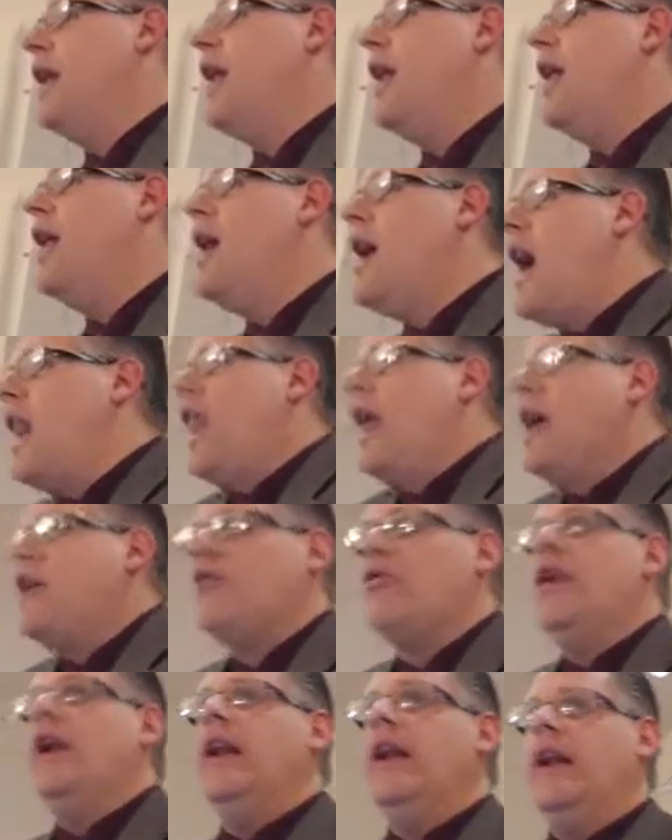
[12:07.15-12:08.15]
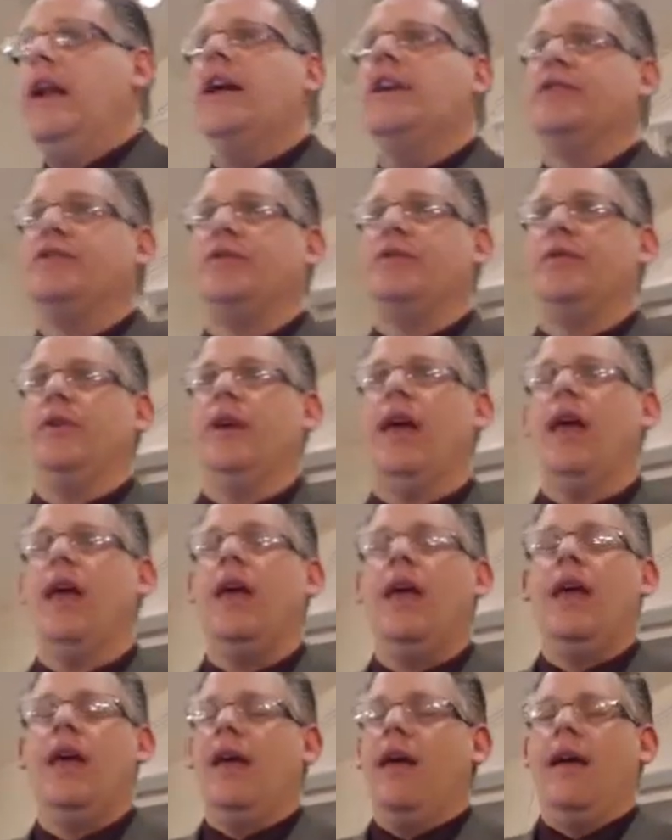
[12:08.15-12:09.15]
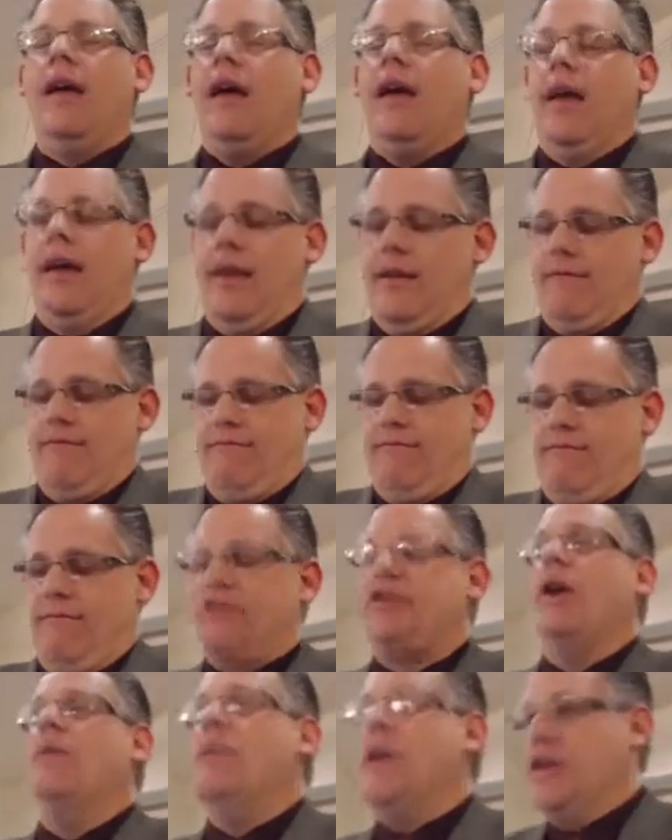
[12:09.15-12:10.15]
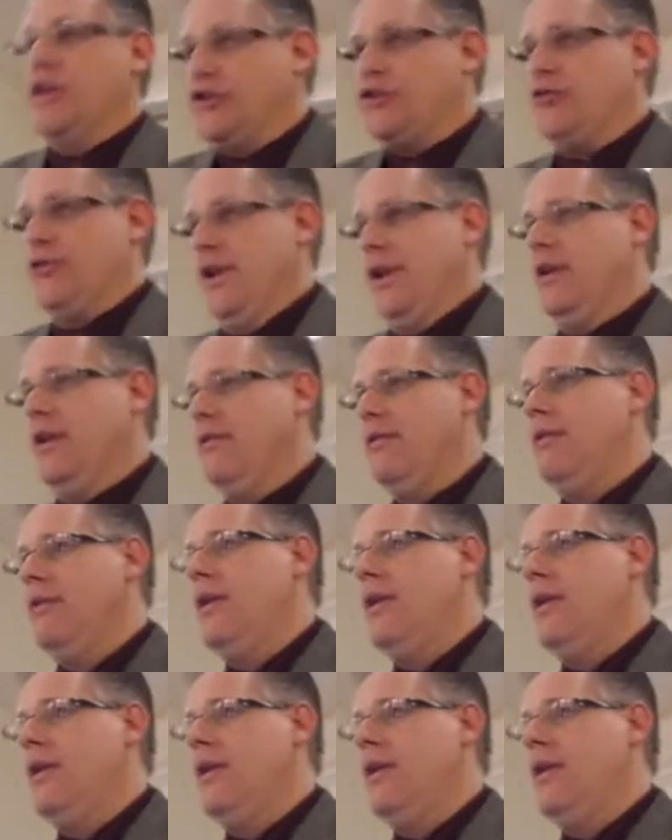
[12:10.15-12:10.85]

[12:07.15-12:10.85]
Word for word: I, I like reading history. I, some history.